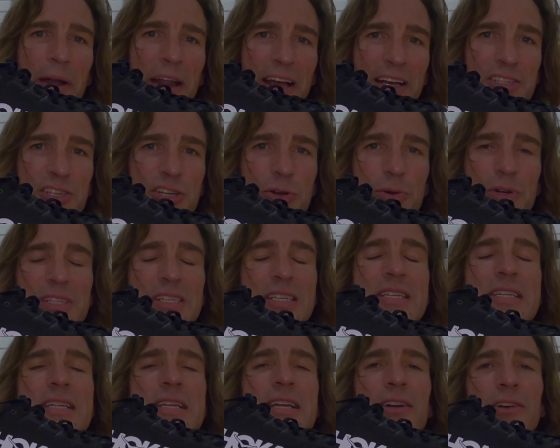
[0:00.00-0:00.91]
X2 is
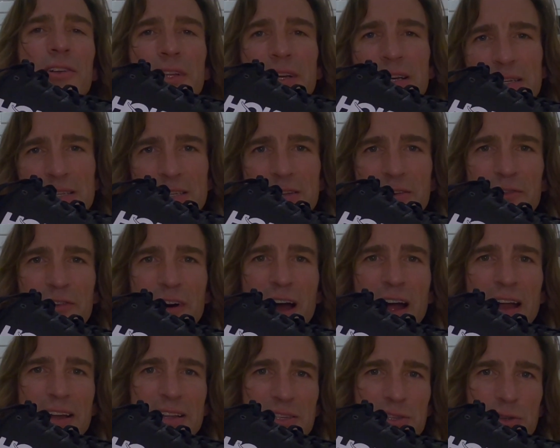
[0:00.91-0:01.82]
nearly as
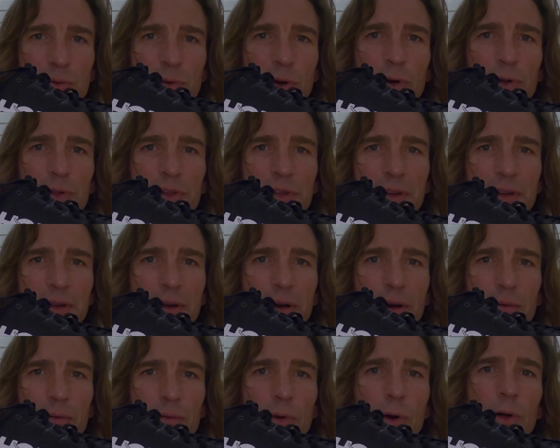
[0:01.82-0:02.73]
defined as the
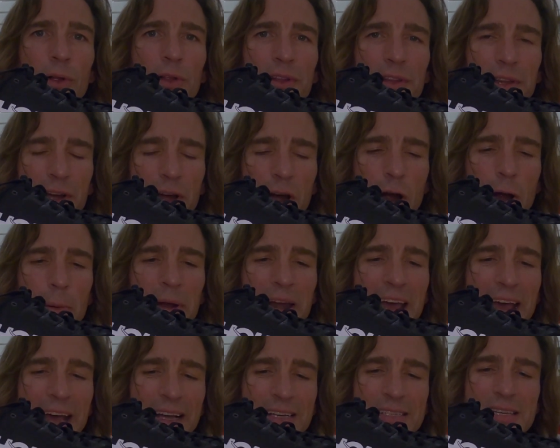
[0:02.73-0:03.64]
roll in the Carbon
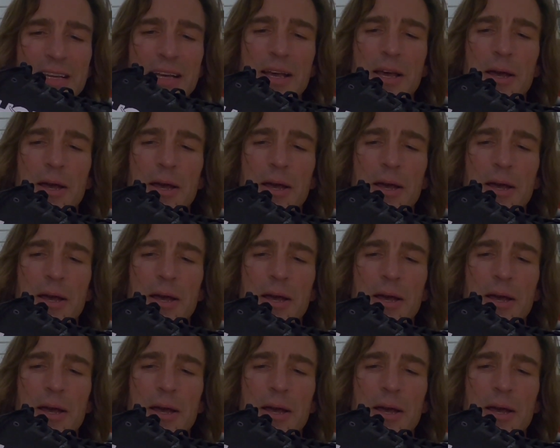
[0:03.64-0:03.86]
X,